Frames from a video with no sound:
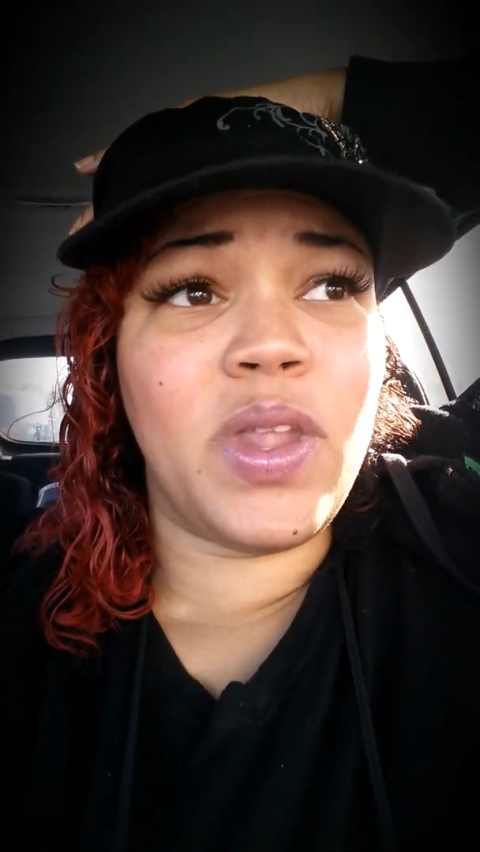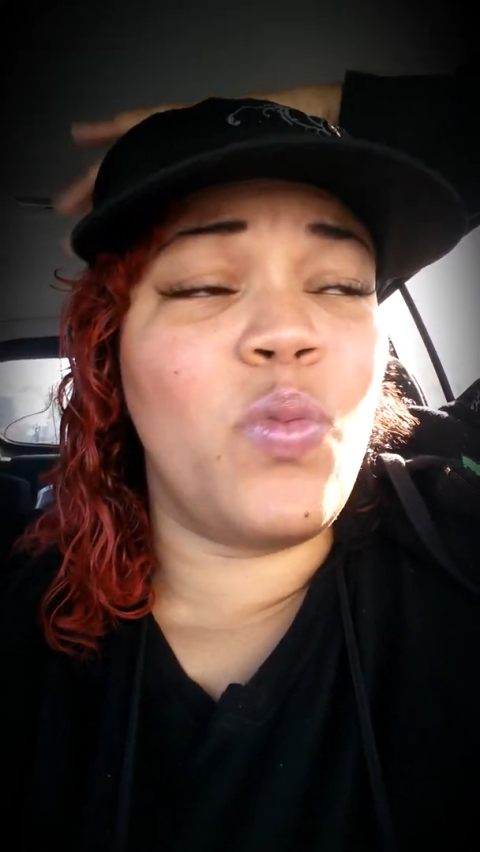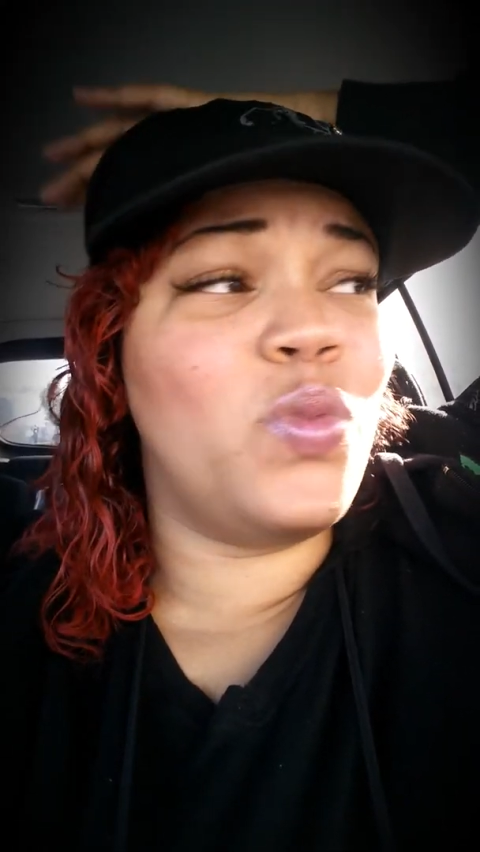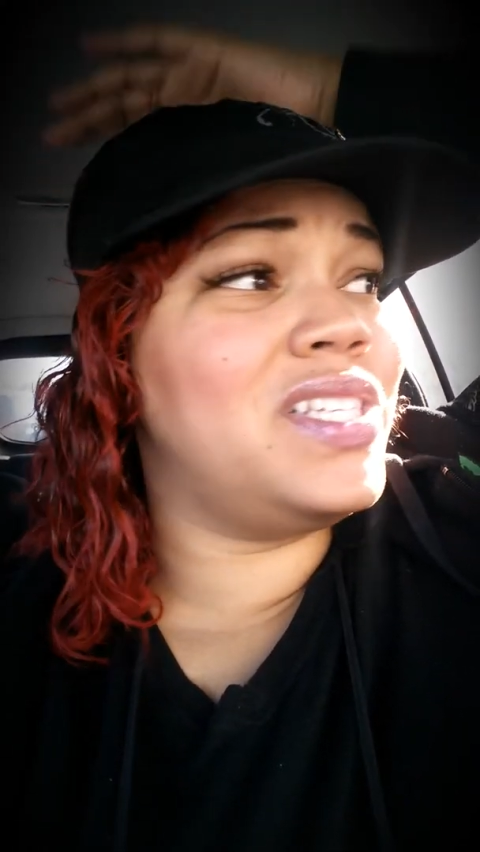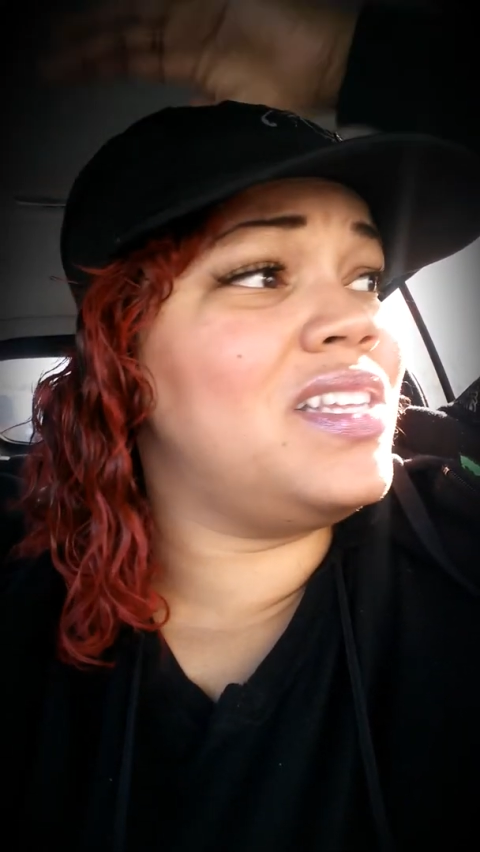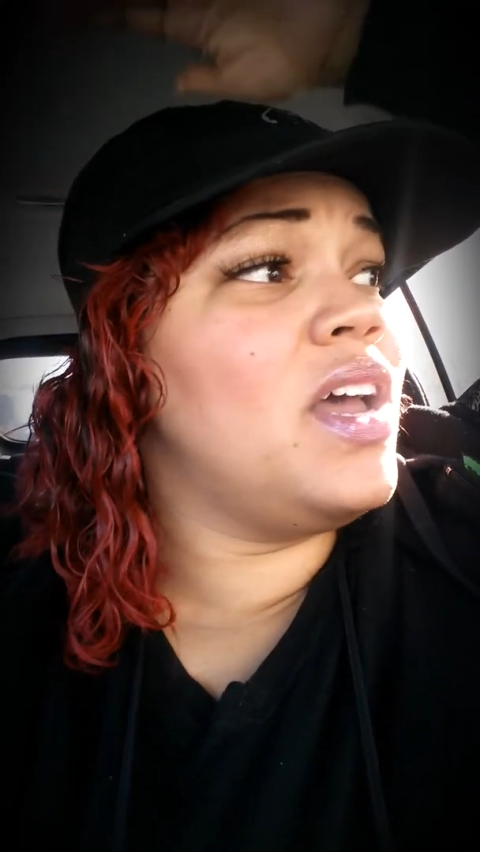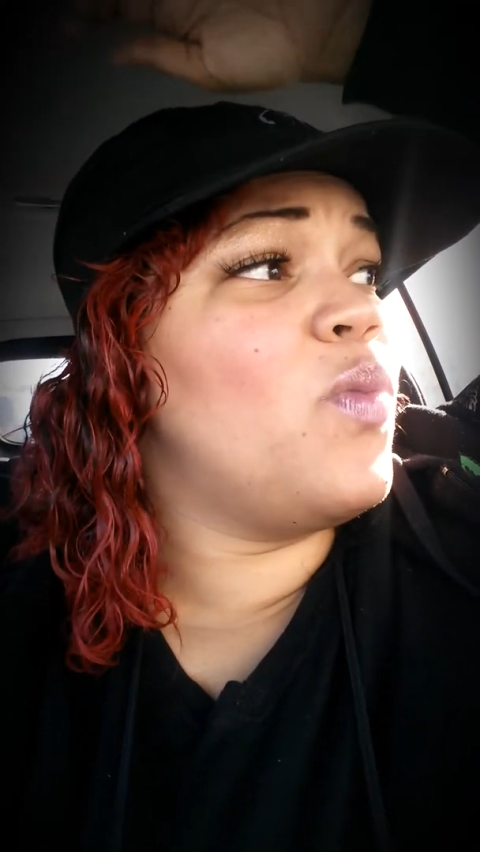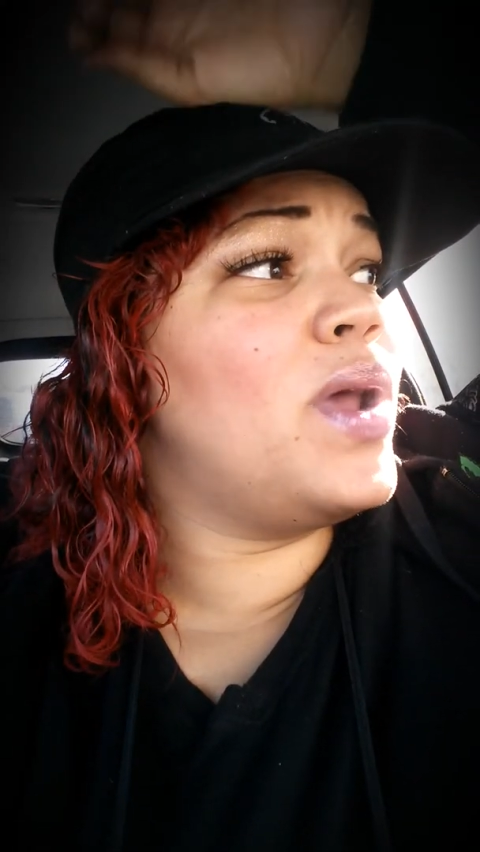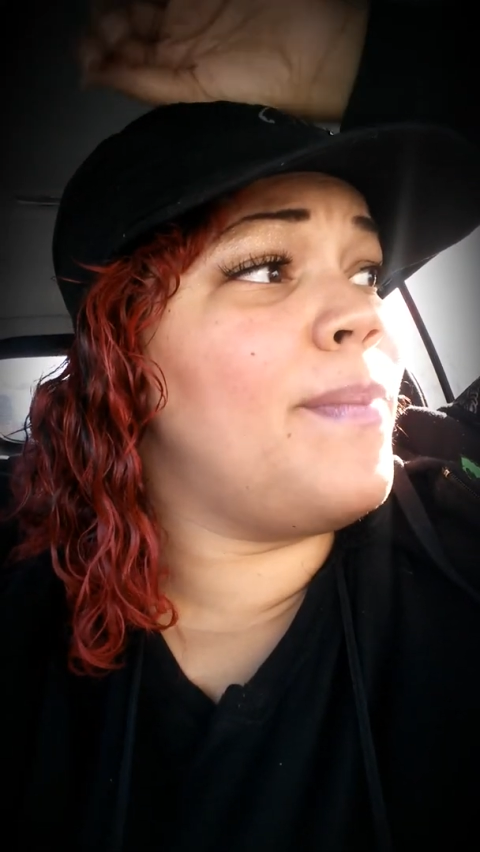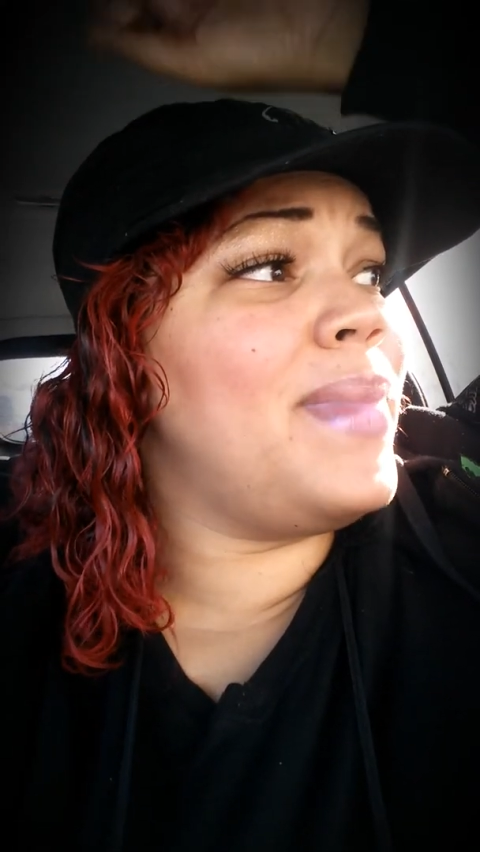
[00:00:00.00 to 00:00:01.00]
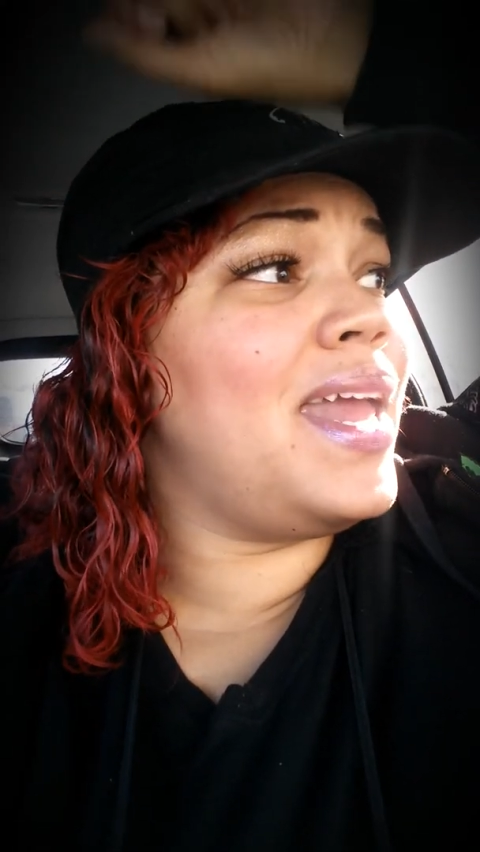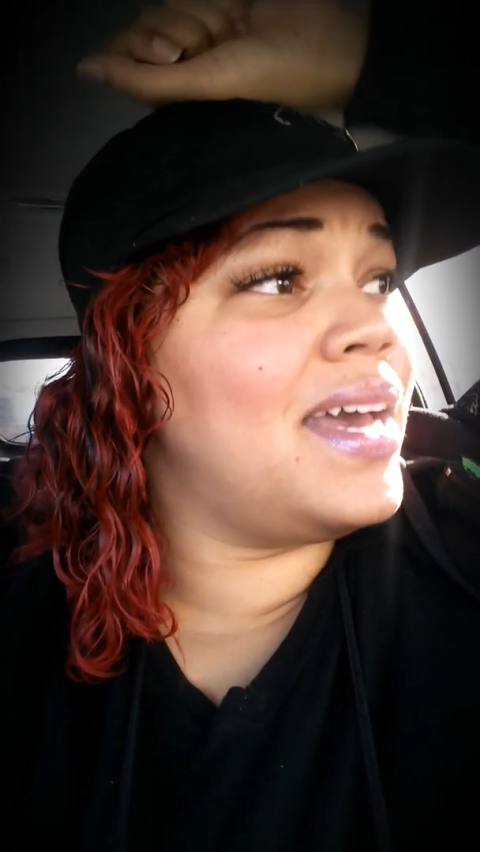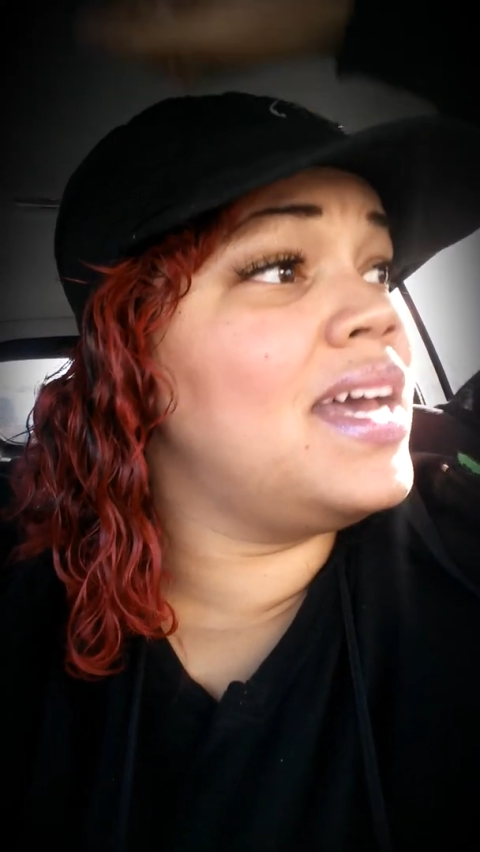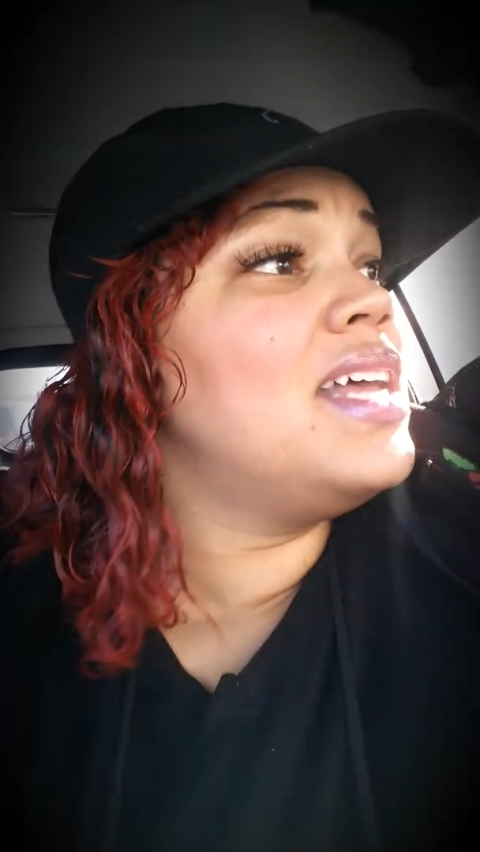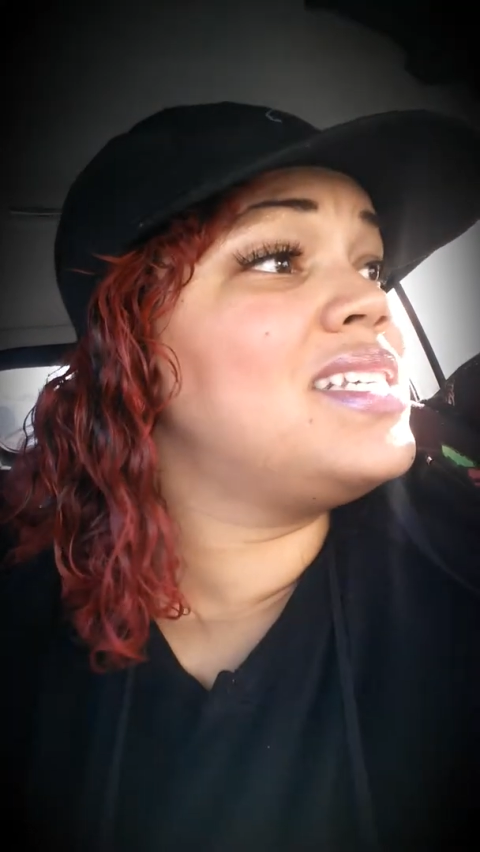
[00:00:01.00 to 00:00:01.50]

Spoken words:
when Amina